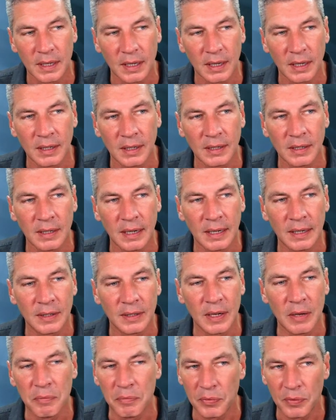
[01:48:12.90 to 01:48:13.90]
and
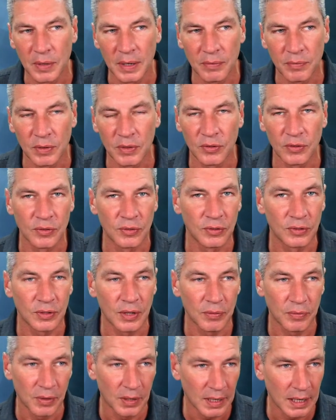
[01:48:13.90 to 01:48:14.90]
infrared vision and
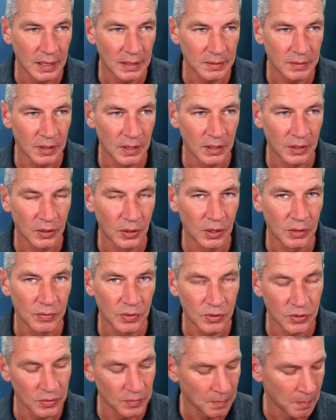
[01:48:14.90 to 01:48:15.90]
stuff like that, night
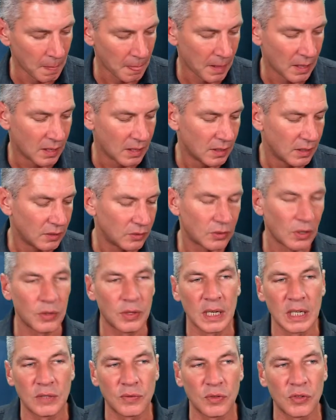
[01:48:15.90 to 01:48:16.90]
vision. So
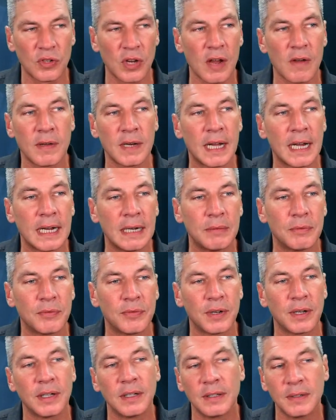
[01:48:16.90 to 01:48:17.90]
thanks for sharing that,
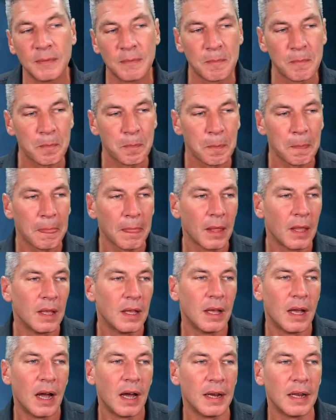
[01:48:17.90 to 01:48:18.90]
Amphir.
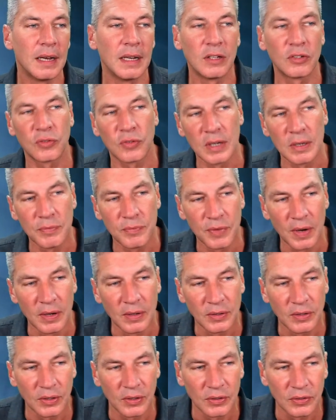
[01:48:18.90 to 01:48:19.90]
And then Extreme
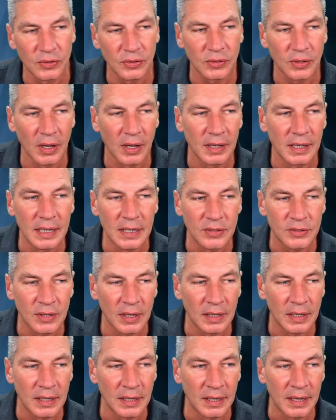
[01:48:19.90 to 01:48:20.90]
Focus, he
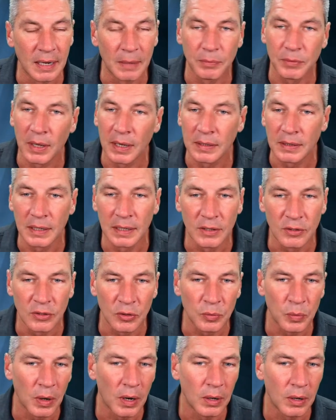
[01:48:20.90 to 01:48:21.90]
sent in an update. Now this
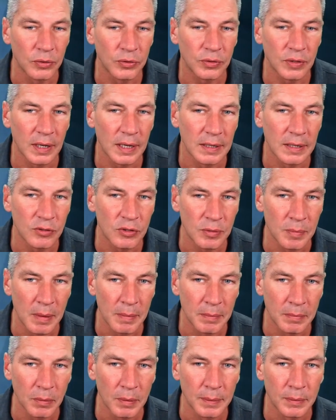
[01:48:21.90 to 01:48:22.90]
is what I was saying. Do you
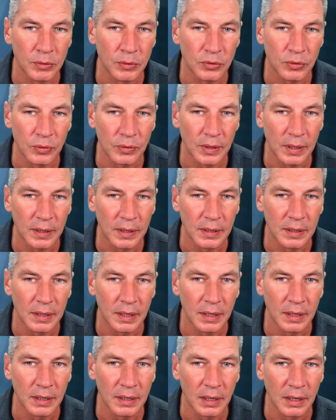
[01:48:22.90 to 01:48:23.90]
remember we were talking
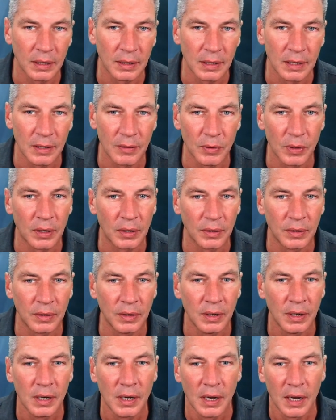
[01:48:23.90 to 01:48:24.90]
earlier on
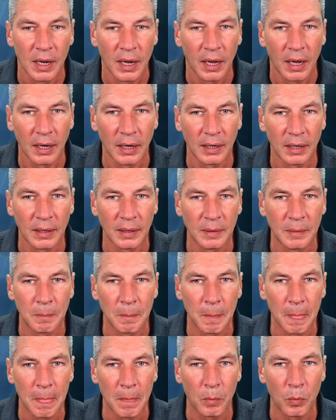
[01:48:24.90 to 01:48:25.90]

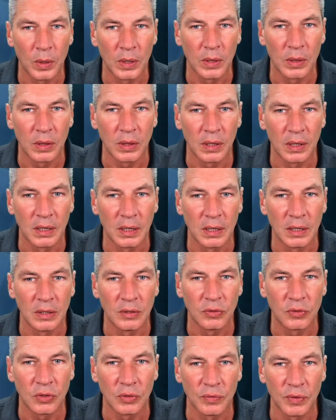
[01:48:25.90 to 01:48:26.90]
with the
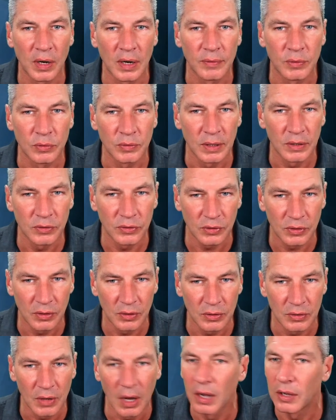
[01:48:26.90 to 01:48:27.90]
survival
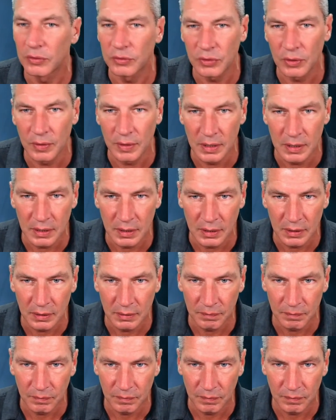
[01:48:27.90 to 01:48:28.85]
rescue? The